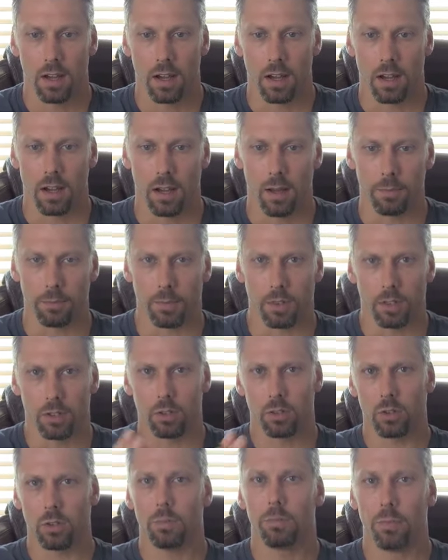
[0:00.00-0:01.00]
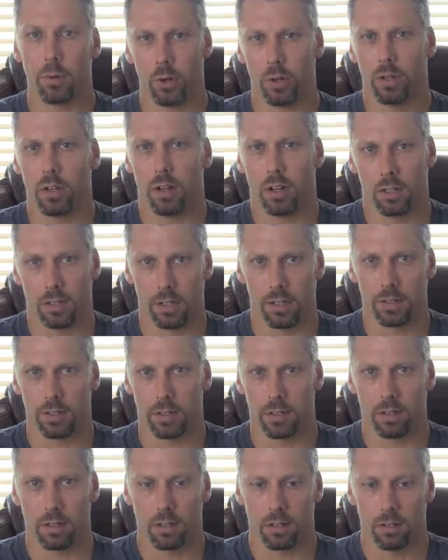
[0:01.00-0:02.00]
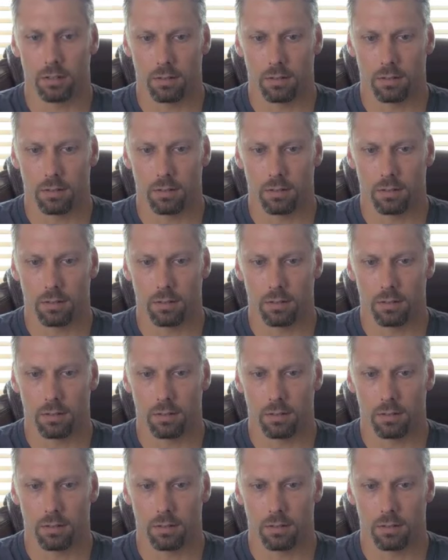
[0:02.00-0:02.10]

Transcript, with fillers: um, you're put on this